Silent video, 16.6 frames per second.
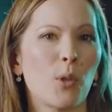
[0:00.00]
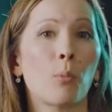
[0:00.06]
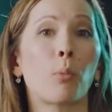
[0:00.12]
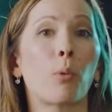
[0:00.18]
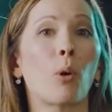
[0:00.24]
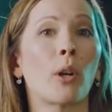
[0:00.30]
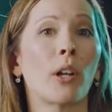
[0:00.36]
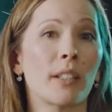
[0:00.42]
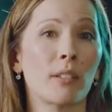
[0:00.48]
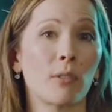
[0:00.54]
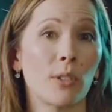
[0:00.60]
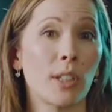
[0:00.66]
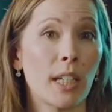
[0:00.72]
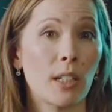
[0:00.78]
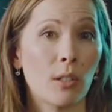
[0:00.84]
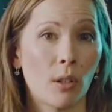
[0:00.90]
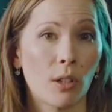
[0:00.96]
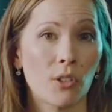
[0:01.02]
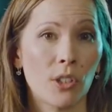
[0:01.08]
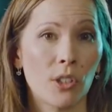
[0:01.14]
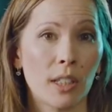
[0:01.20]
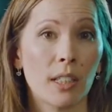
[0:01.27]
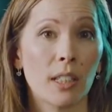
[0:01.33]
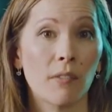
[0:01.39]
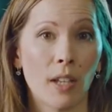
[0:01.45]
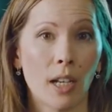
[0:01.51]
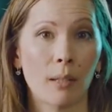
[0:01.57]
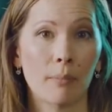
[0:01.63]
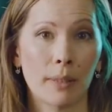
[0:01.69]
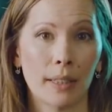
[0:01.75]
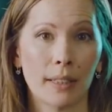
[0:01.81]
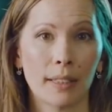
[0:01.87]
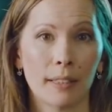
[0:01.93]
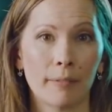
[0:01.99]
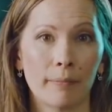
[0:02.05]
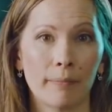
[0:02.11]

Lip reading: your product or technology development.